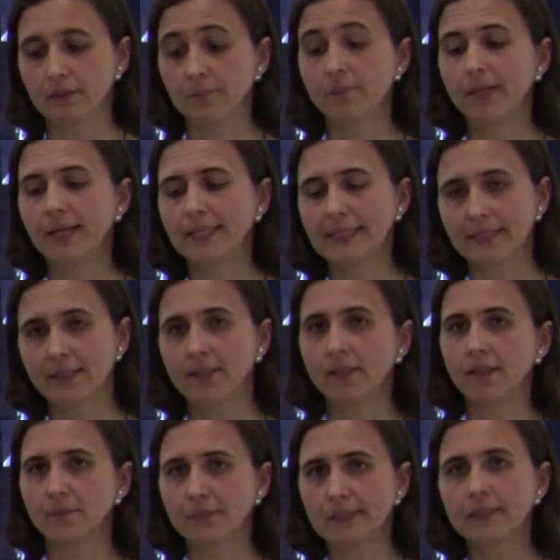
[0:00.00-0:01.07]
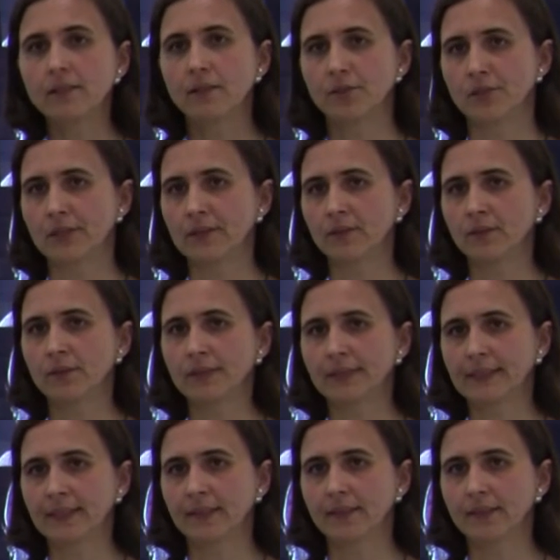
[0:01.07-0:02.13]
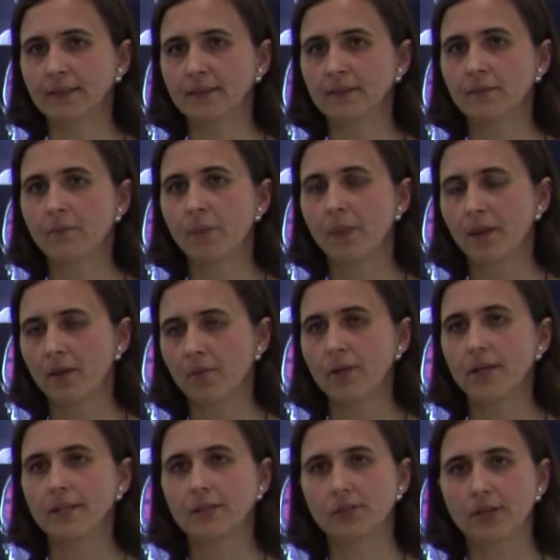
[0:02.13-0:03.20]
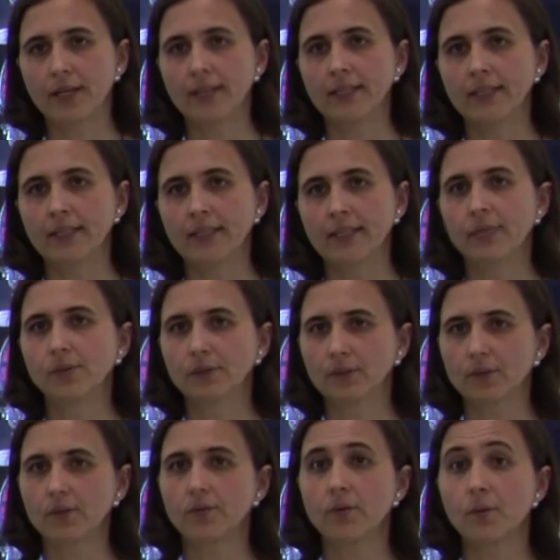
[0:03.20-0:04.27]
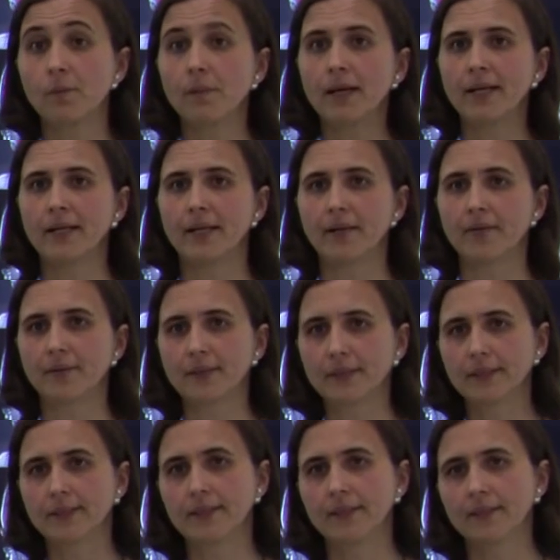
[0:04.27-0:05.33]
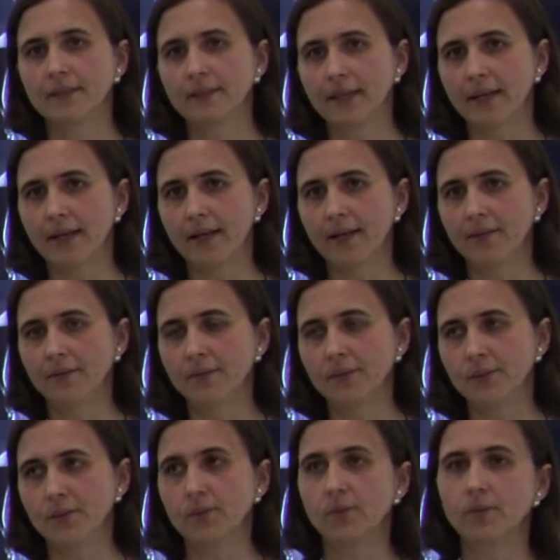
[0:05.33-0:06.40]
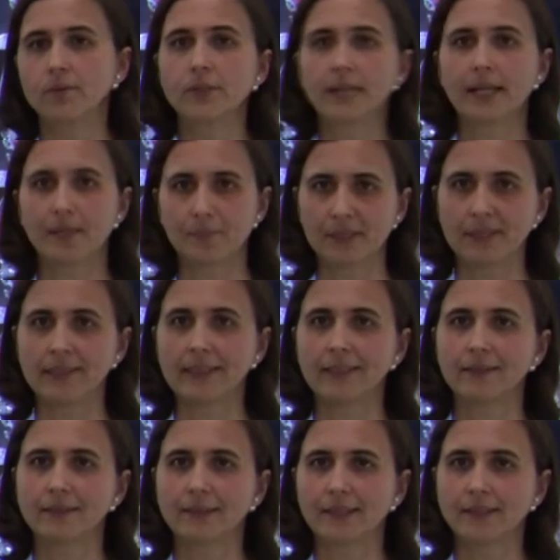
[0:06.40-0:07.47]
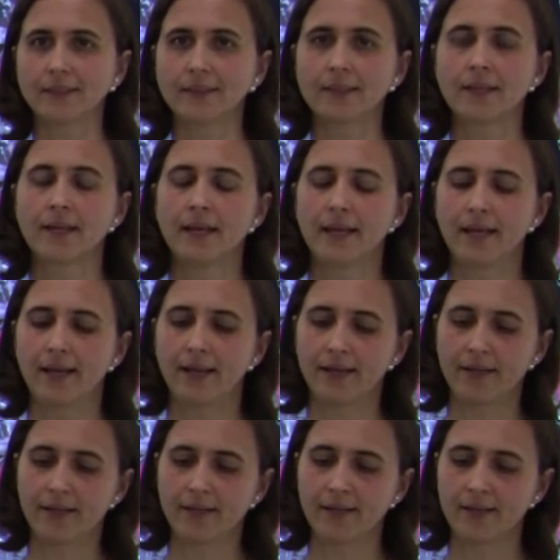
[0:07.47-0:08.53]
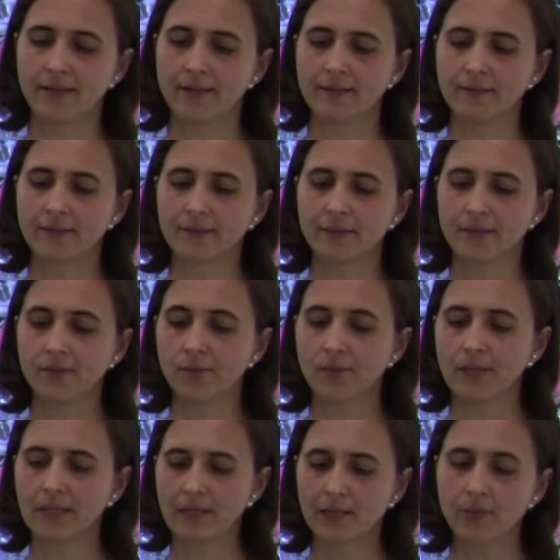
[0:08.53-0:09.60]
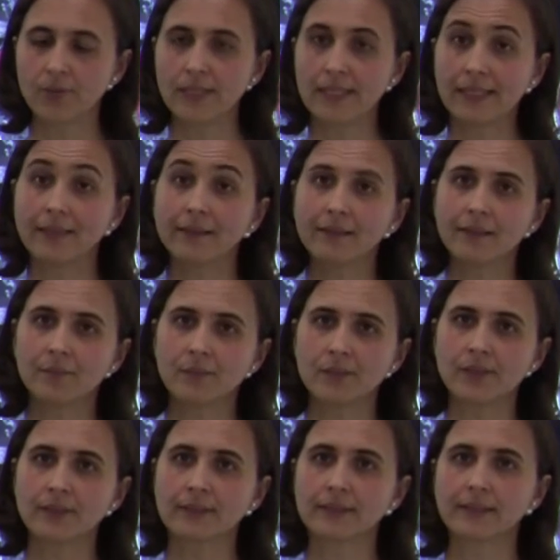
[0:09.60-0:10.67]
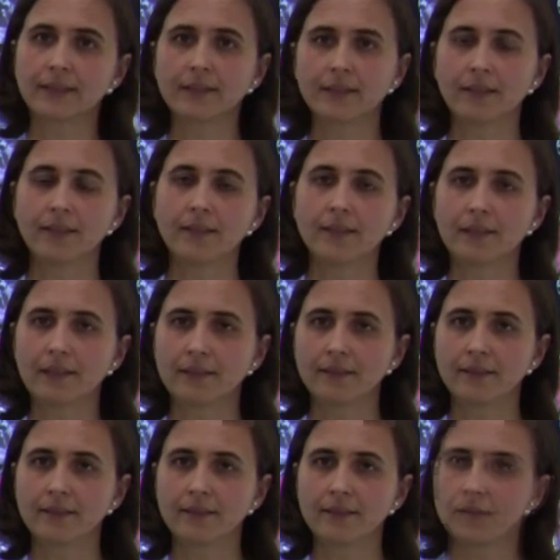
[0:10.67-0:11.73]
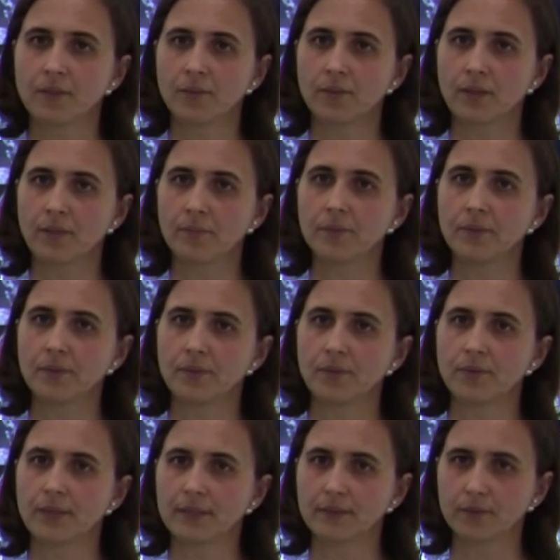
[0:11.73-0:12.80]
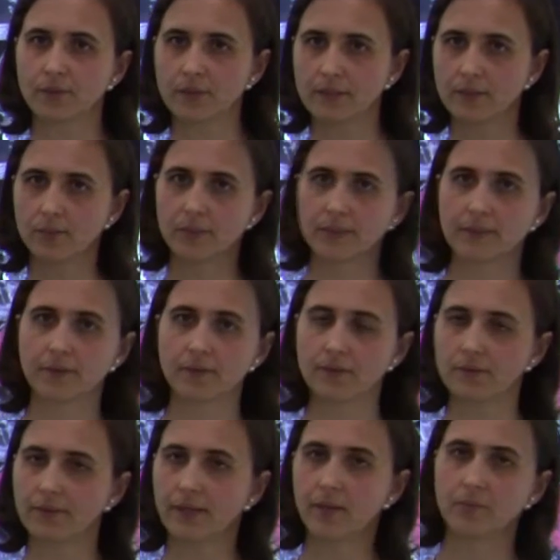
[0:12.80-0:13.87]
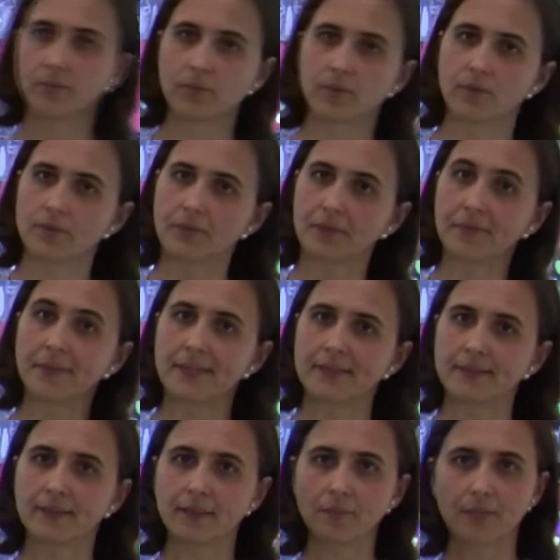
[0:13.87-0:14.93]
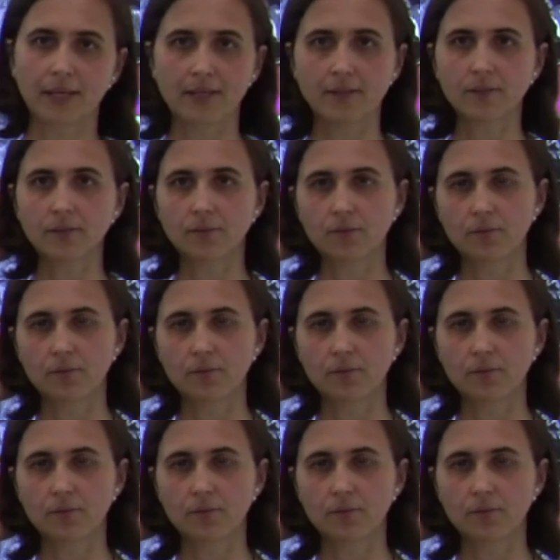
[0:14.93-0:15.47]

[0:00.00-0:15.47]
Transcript: by setting up these longitudinal studies, we are trying to sort of combine efforts and have you know overlapping data sets and you know including in the imaging study any clinical follow-up you know that's going to be sort of helpful referencing back to